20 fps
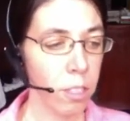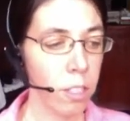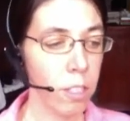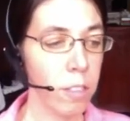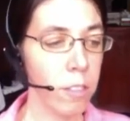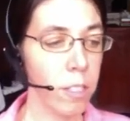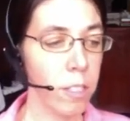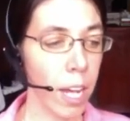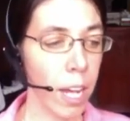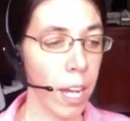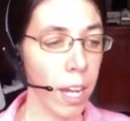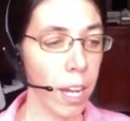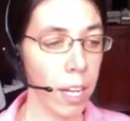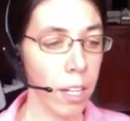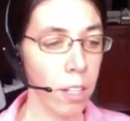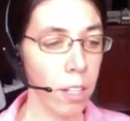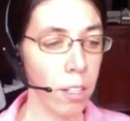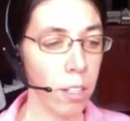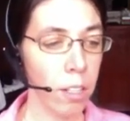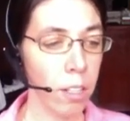to
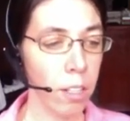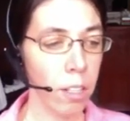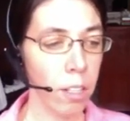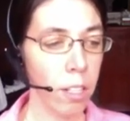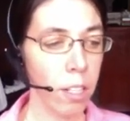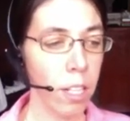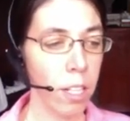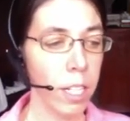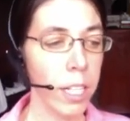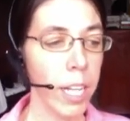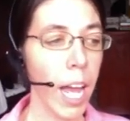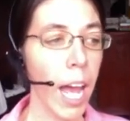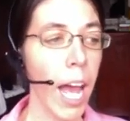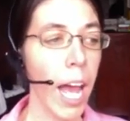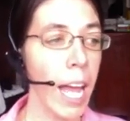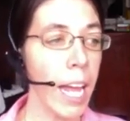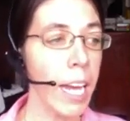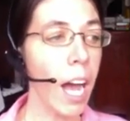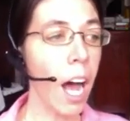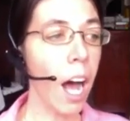say,
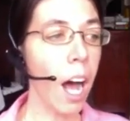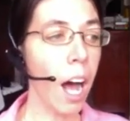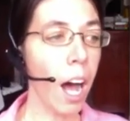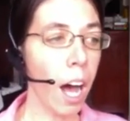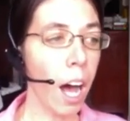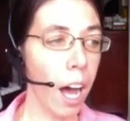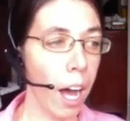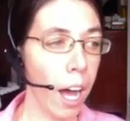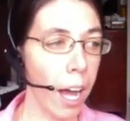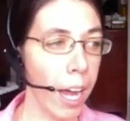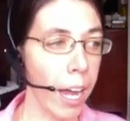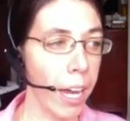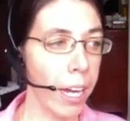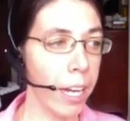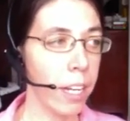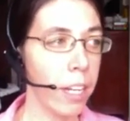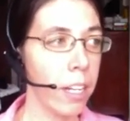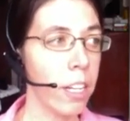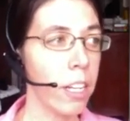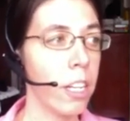can
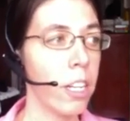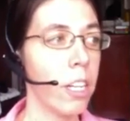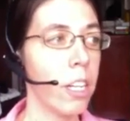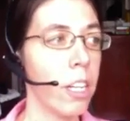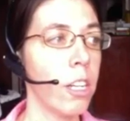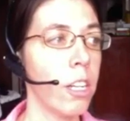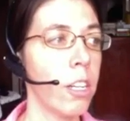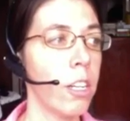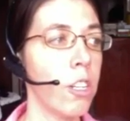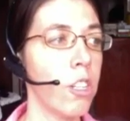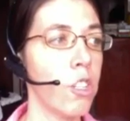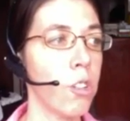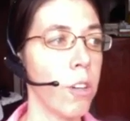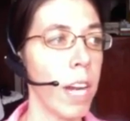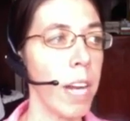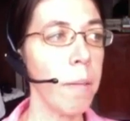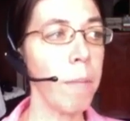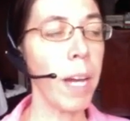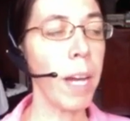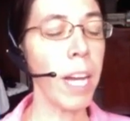I
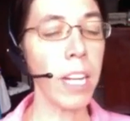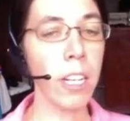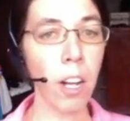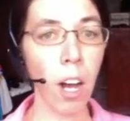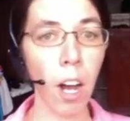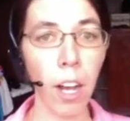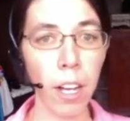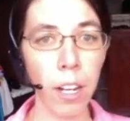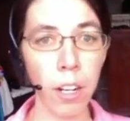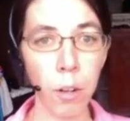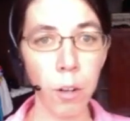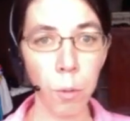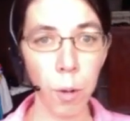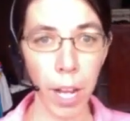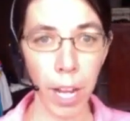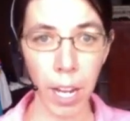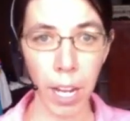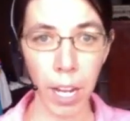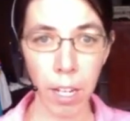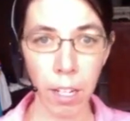train my dog in a
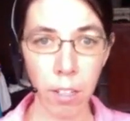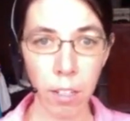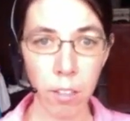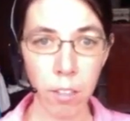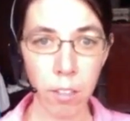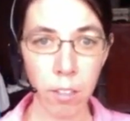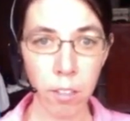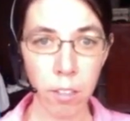way?